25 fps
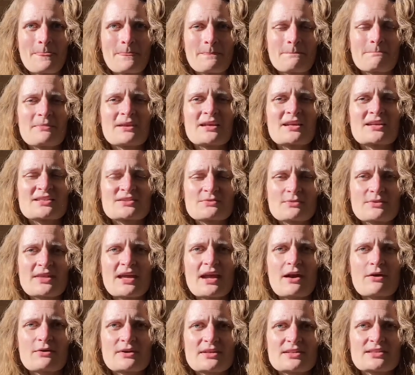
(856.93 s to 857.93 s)
because
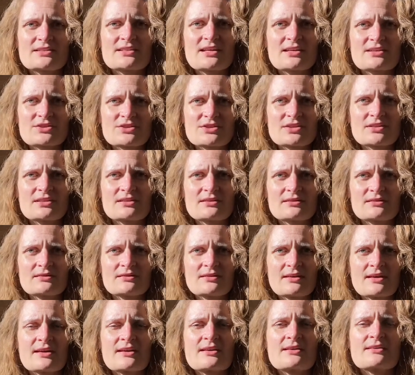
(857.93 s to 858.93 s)
without intention,
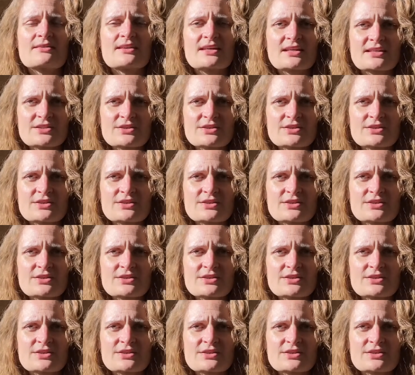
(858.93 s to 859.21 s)
things